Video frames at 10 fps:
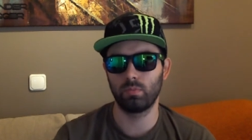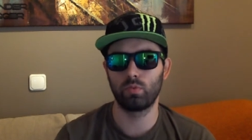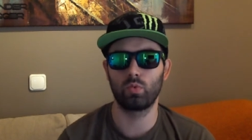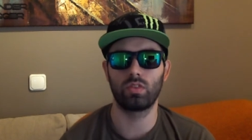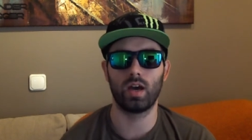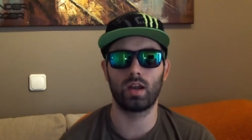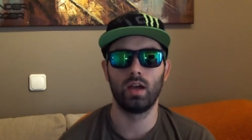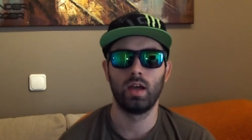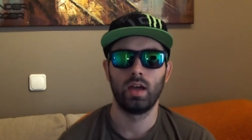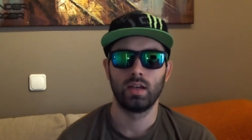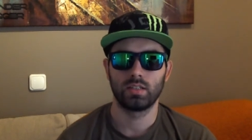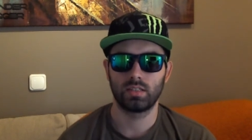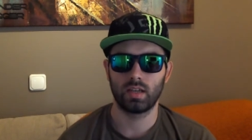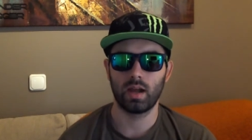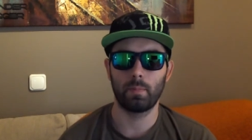hop with that
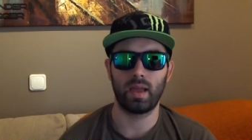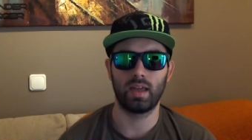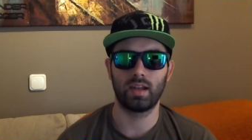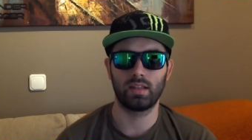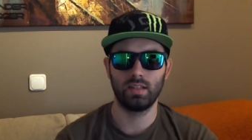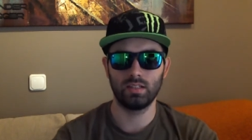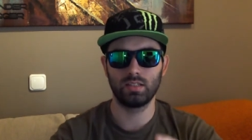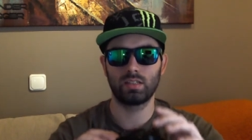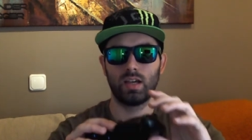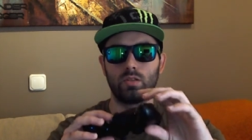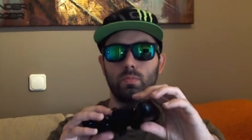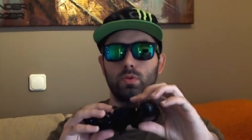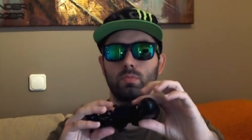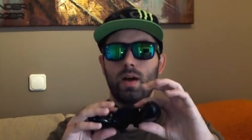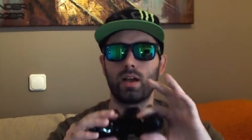setup. And I didn't decide to
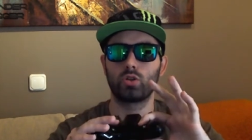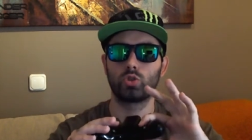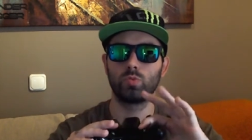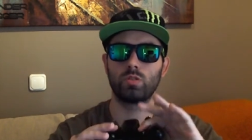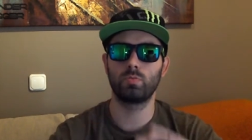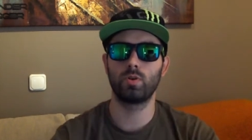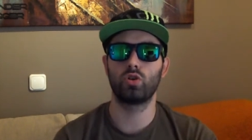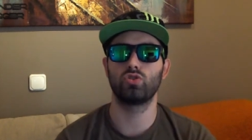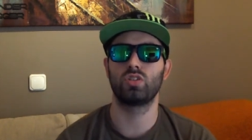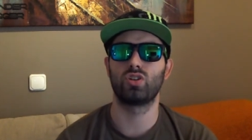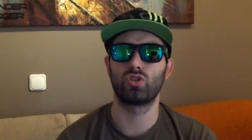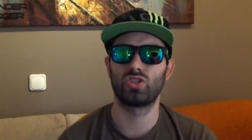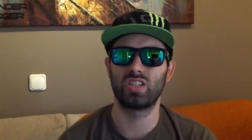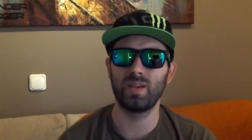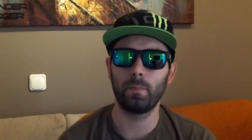put micro switches because they're
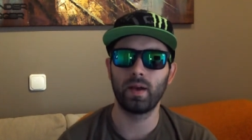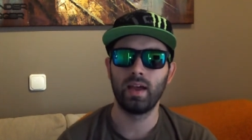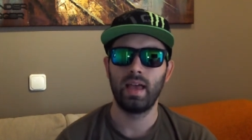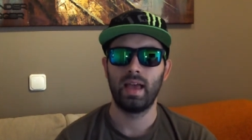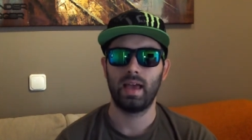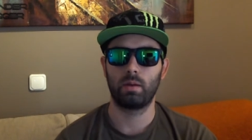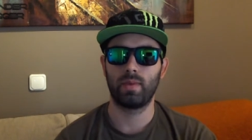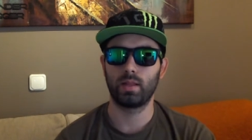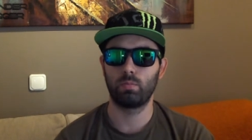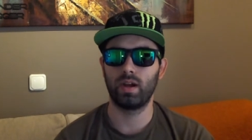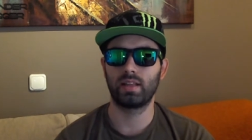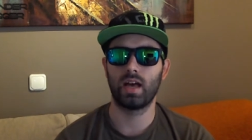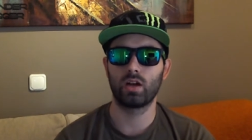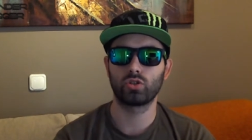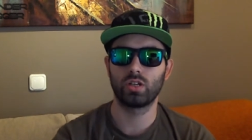cheap and might break
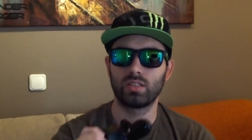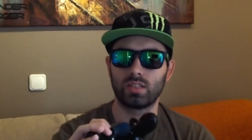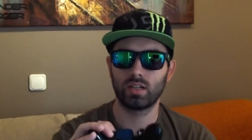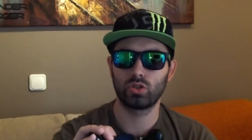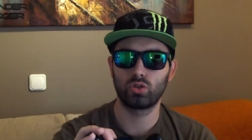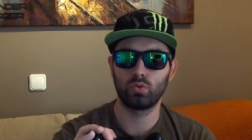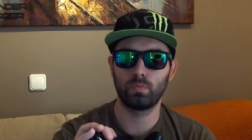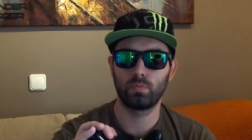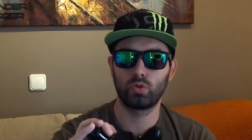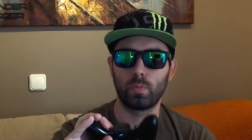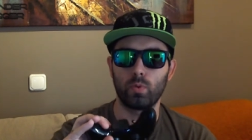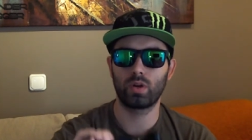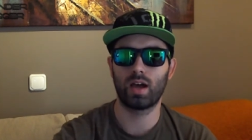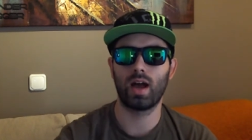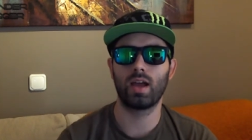down, so I decided to put
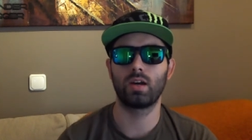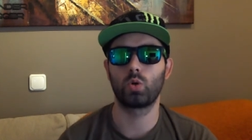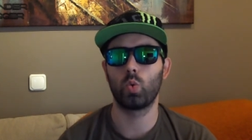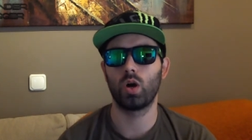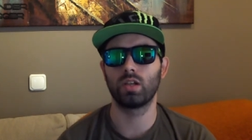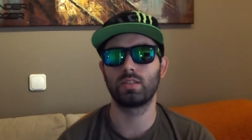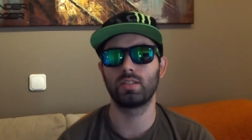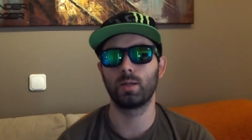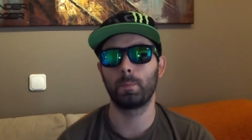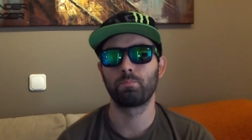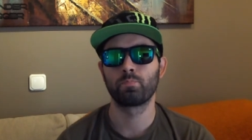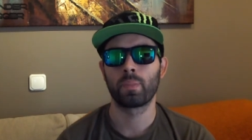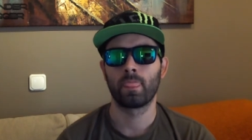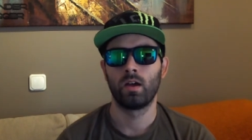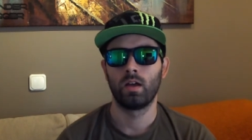higher quality
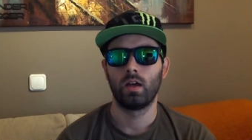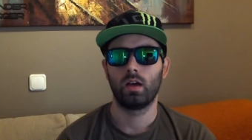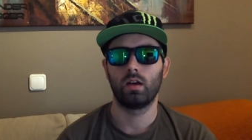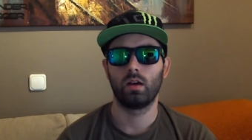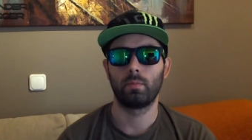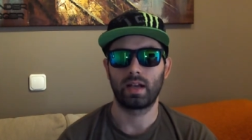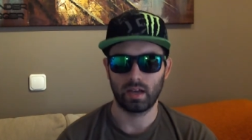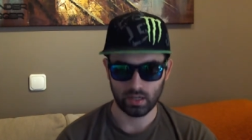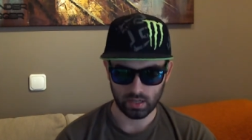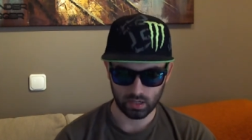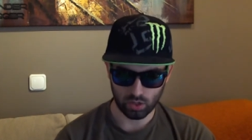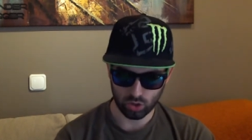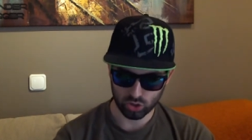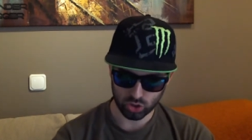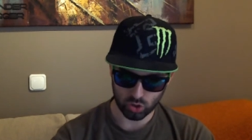mechanical.
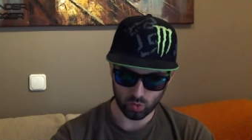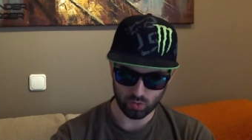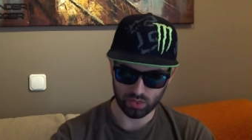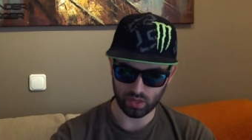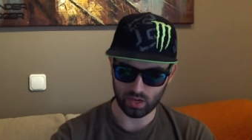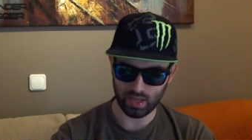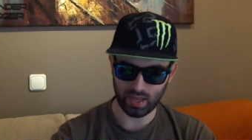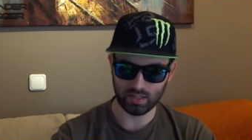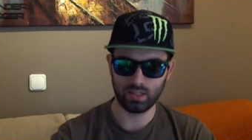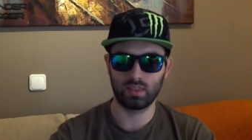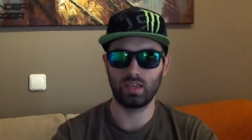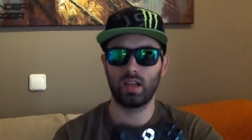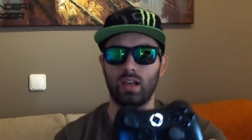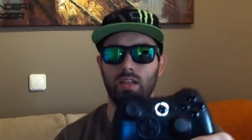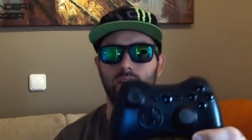Also, the
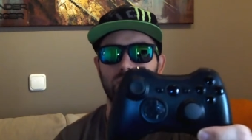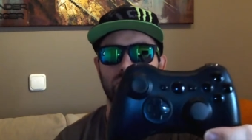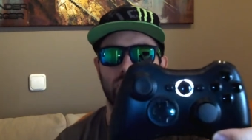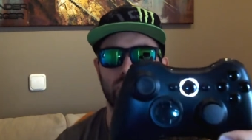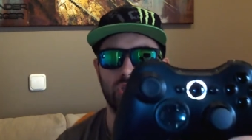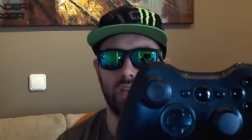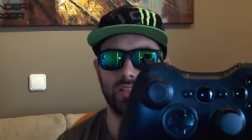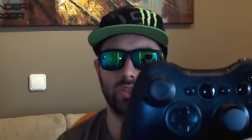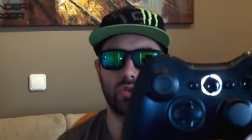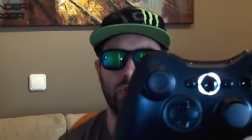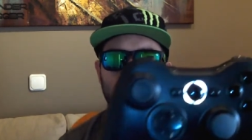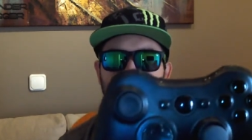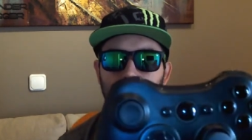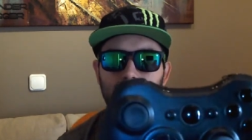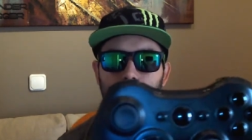LEDs are changed. As you can
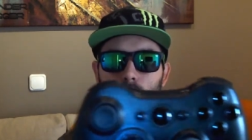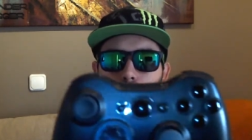see, it's